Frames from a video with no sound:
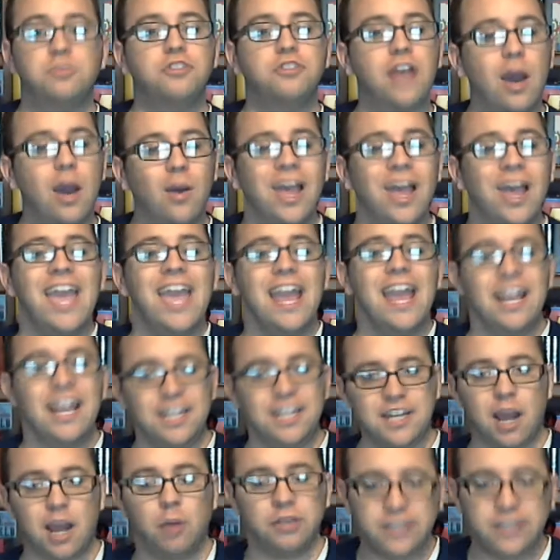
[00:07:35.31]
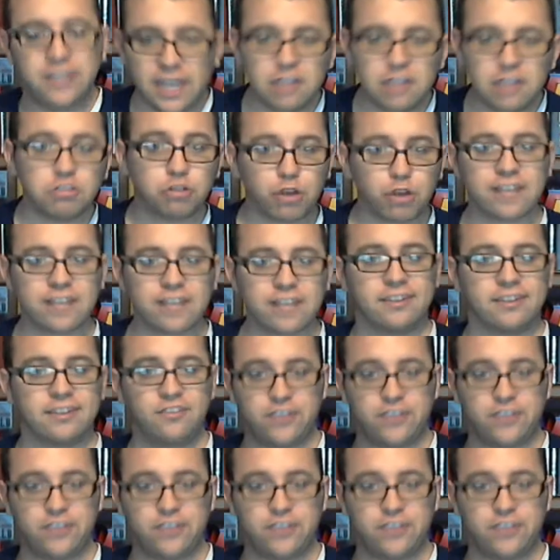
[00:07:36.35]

So, get tricks.